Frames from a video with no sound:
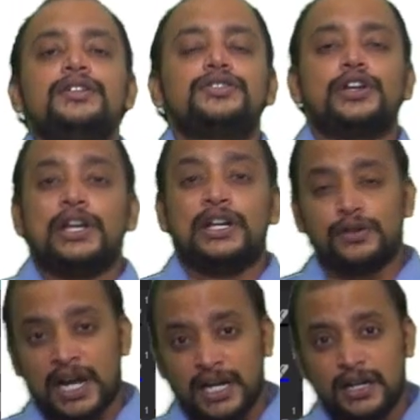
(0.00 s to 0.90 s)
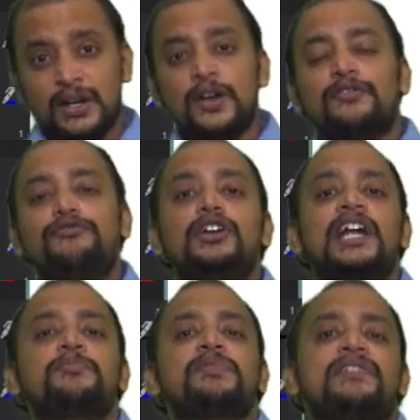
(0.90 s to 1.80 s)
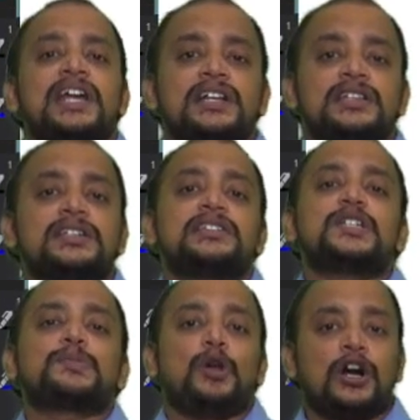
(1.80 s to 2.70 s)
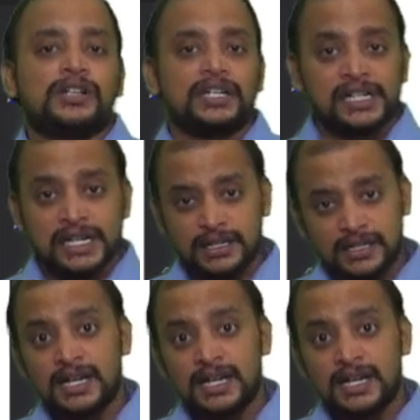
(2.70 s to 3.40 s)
So you need to write food and beverages is blocked to credit.